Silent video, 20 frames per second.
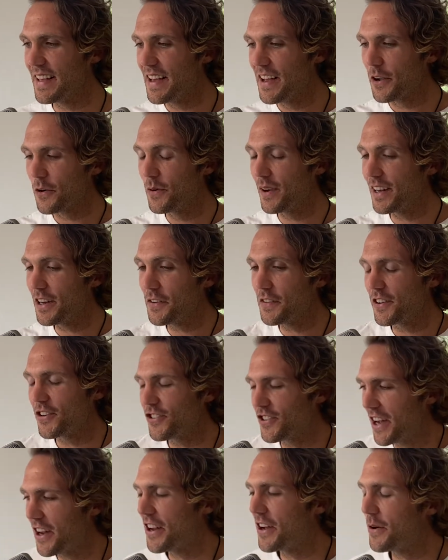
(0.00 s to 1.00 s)
Quickly on the
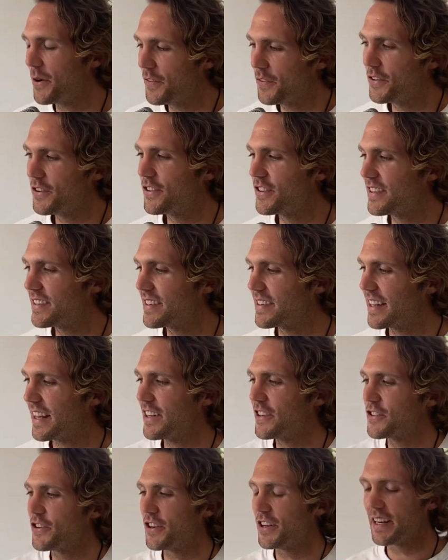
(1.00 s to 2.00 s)
shadow, I wanted to just
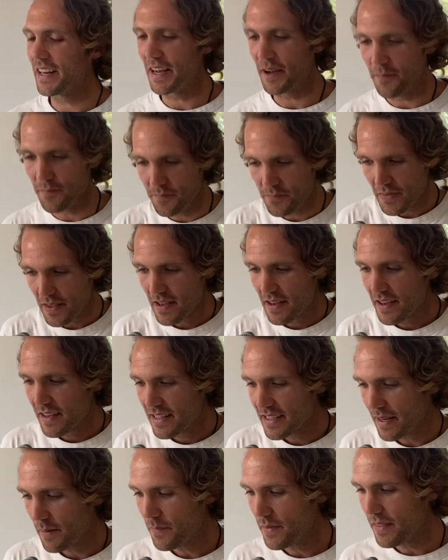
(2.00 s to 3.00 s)
touch on
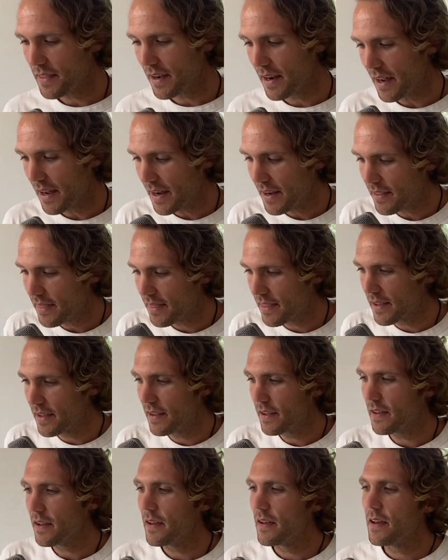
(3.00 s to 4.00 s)
something that I
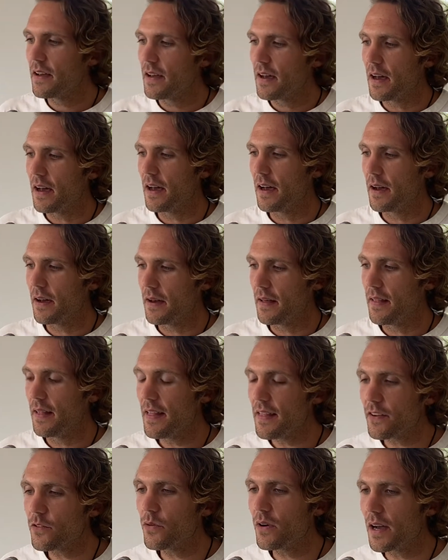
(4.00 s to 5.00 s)
think, and
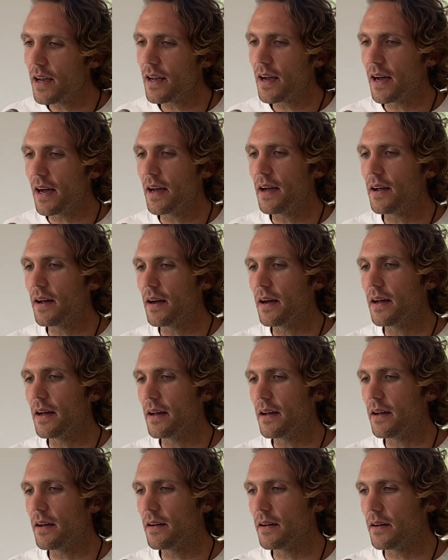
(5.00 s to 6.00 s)
that's why
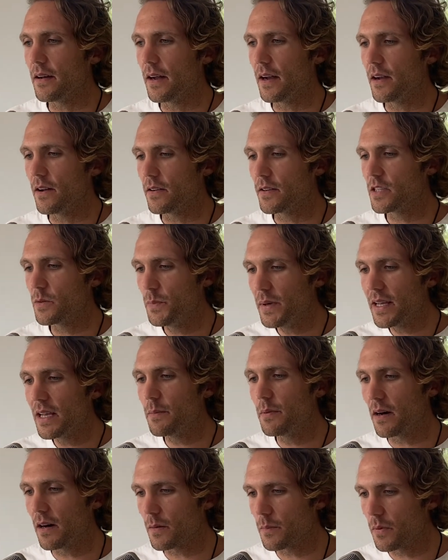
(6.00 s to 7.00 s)
I speak
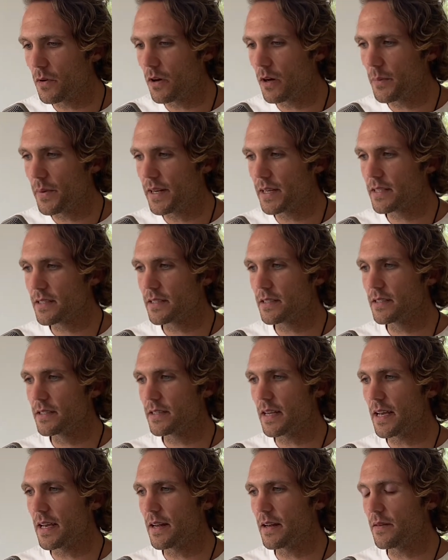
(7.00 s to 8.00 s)
about plant medicines
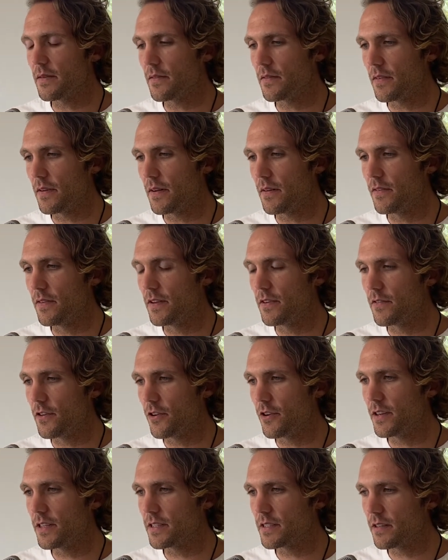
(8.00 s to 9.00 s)
and these
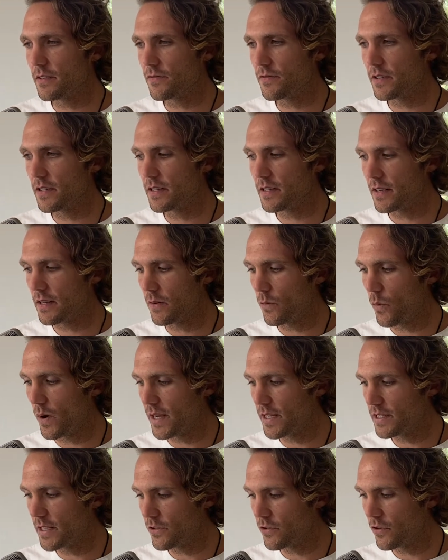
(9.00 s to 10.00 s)
various different
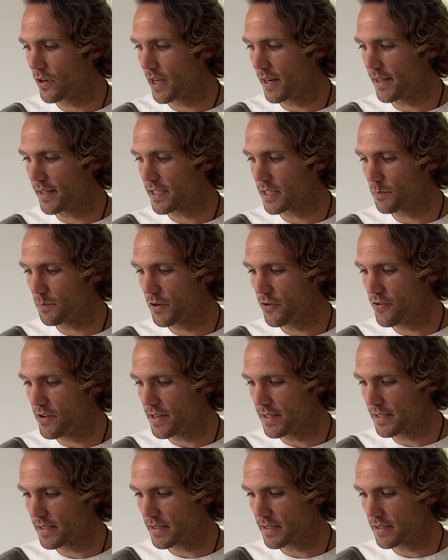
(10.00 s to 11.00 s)
ways that you can
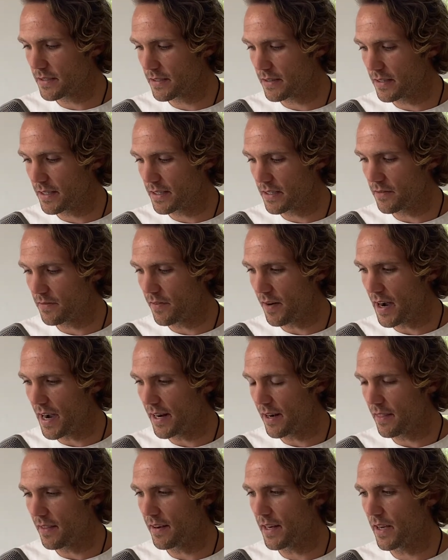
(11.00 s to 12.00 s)
experience the divine
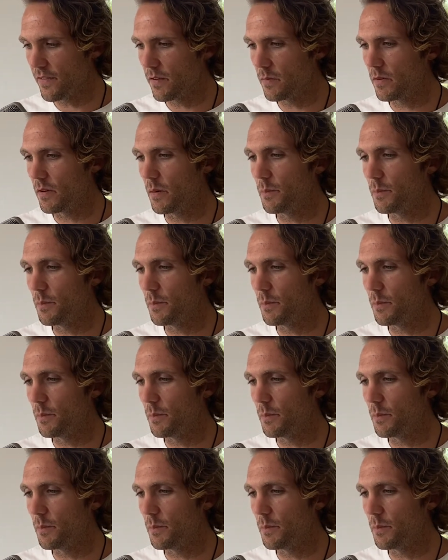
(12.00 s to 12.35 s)
and the ineffable.